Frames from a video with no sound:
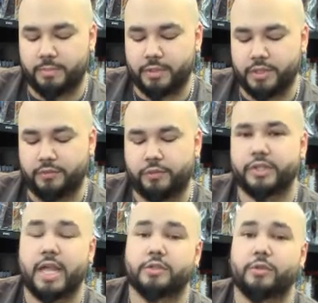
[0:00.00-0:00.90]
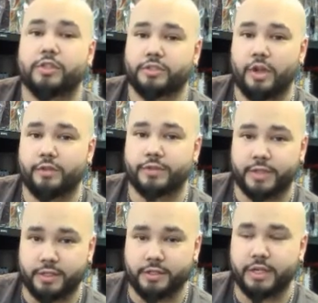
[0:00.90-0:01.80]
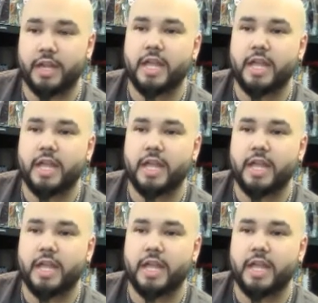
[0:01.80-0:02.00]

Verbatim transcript: police force as well as Dolph Ziggler.